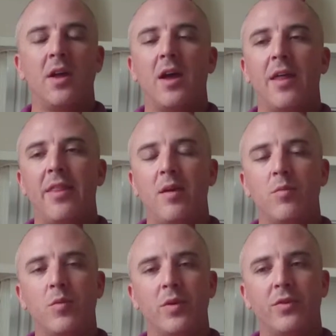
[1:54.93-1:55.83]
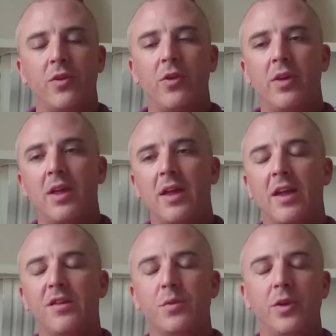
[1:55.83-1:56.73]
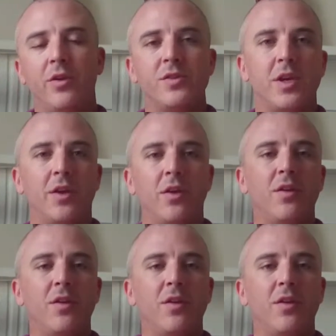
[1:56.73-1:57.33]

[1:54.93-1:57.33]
And then what we'll do is we'll usually